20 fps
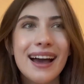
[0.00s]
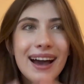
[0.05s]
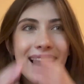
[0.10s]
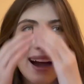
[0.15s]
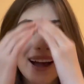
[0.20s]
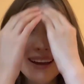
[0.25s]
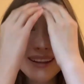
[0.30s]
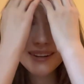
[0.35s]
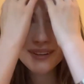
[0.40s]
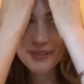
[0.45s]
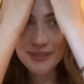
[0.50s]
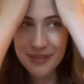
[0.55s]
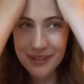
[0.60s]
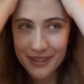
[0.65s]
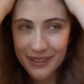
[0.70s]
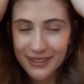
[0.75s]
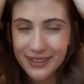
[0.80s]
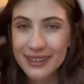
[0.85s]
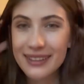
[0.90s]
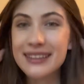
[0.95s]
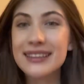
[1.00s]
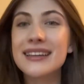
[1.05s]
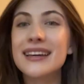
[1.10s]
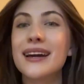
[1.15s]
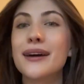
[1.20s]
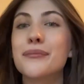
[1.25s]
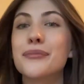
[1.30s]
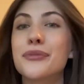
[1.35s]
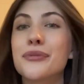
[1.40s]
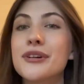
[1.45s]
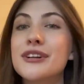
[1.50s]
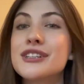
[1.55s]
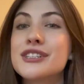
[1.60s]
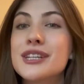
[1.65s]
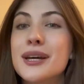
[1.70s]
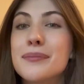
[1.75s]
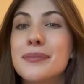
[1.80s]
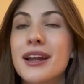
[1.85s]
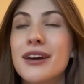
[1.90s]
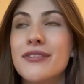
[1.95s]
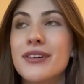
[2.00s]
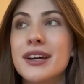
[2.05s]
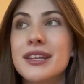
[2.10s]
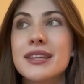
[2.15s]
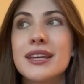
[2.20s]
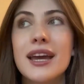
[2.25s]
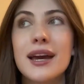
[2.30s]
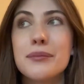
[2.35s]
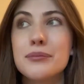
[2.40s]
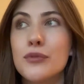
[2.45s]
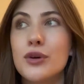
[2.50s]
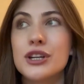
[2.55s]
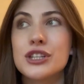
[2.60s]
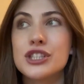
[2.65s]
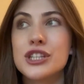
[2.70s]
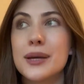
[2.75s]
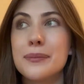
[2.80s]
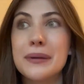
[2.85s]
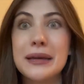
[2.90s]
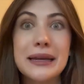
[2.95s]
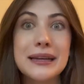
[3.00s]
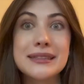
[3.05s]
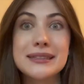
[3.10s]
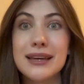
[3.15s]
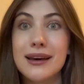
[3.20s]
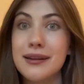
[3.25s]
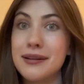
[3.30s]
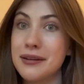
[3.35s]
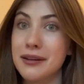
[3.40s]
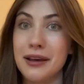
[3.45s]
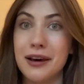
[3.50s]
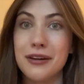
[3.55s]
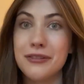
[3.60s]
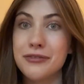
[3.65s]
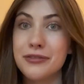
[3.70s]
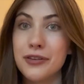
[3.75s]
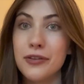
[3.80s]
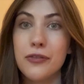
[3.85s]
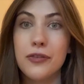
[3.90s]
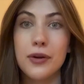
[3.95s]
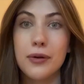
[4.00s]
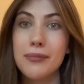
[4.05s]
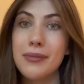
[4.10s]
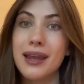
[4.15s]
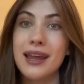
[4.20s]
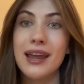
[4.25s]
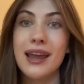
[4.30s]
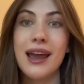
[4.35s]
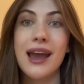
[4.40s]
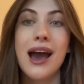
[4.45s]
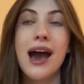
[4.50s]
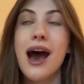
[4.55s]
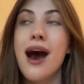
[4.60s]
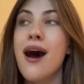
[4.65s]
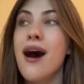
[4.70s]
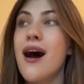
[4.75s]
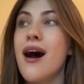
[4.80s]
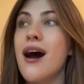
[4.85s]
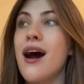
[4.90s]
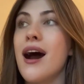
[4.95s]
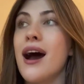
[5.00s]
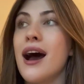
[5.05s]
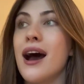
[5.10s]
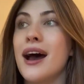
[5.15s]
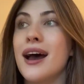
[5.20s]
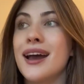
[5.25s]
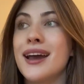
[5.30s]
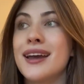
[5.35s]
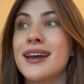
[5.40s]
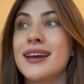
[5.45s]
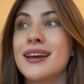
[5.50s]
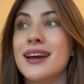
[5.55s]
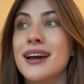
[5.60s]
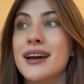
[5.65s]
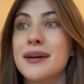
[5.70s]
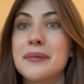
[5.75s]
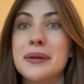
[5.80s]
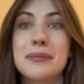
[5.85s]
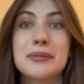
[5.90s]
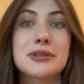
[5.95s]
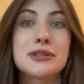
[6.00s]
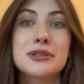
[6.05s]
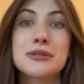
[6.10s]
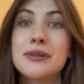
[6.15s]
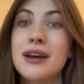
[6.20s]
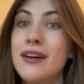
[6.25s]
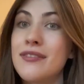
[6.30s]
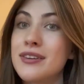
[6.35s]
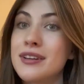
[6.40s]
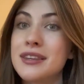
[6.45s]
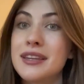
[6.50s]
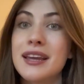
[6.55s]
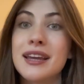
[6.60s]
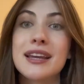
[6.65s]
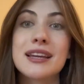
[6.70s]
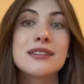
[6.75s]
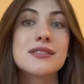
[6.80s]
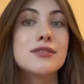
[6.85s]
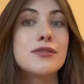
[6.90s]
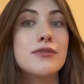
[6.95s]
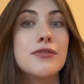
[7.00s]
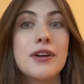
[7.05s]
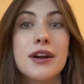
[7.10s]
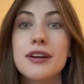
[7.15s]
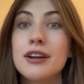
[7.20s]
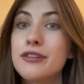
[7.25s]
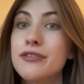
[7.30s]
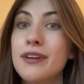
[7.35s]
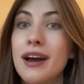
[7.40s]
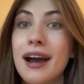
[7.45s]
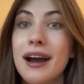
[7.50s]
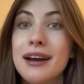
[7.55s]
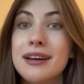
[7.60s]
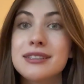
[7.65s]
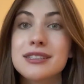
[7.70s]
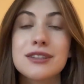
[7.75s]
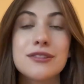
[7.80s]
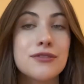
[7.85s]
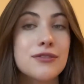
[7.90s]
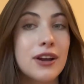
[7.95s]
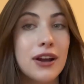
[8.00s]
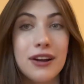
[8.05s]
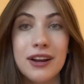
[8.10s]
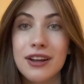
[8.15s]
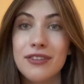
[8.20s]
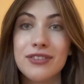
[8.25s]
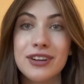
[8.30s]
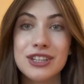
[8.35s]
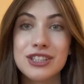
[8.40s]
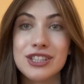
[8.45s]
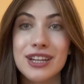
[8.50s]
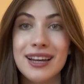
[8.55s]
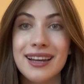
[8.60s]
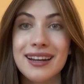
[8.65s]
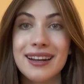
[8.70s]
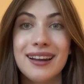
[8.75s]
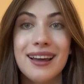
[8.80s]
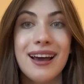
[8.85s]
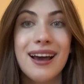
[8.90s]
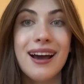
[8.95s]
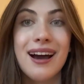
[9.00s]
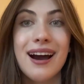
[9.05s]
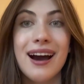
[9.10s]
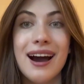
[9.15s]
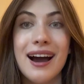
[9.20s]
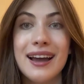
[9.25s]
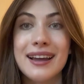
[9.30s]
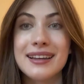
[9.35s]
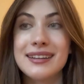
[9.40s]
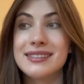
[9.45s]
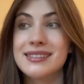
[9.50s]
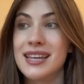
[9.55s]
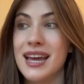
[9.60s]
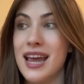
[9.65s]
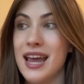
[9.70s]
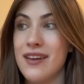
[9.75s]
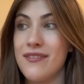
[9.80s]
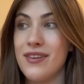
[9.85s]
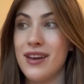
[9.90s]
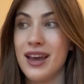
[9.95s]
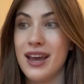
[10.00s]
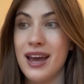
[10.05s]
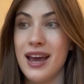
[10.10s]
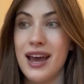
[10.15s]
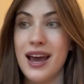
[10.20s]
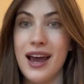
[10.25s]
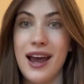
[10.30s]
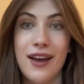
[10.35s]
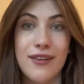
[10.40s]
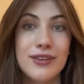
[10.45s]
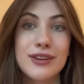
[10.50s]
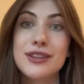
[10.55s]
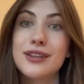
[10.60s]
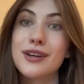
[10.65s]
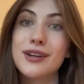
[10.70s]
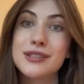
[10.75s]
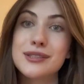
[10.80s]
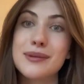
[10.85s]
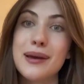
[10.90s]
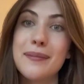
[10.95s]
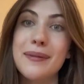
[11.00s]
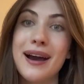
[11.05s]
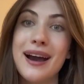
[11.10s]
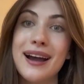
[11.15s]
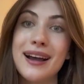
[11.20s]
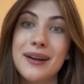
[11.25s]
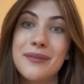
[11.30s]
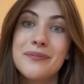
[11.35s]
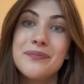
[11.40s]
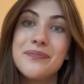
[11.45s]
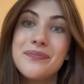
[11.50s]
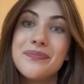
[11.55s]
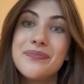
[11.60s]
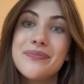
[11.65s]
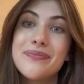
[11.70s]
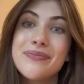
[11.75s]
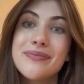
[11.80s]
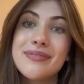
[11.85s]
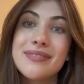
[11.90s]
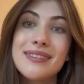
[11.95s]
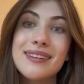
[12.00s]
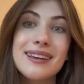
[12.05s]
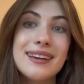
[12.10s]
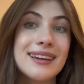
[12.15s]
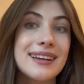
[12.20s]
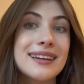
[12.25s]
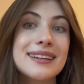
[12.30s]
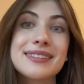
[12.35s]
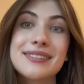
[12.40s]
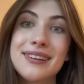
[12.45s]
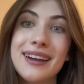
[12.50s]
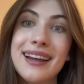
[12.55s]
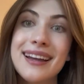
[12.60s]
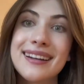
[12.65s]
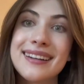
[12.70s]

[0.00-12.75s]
I know we're on like the M3 chip, but I find the M1 chip is enough for me. I am able to do everything. It's very fast, very efficient. I can save everything onto my Mac. It's great.